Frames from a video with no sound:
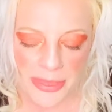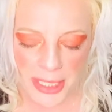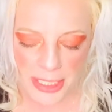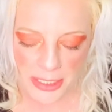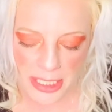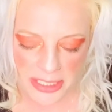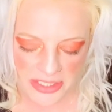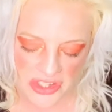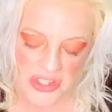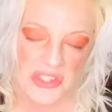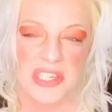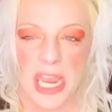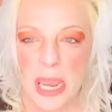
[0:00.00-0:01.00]
think it's
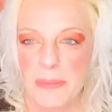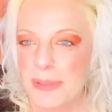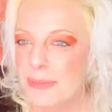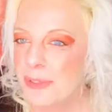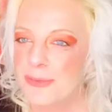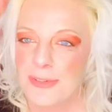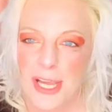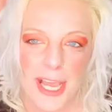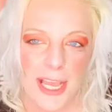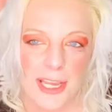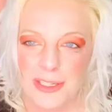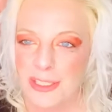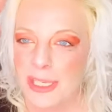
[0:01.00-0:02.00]
just time to move
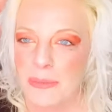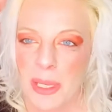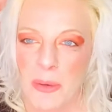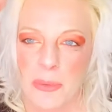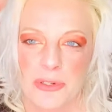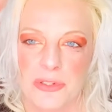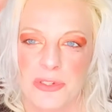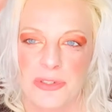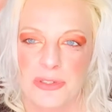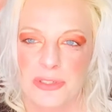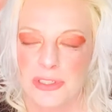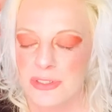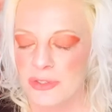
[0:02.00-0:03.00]
on, get my Witch
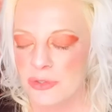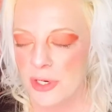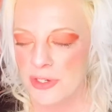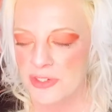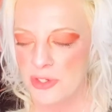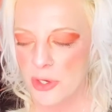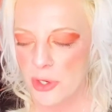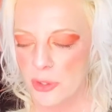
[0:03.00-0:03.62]
Trunk Show.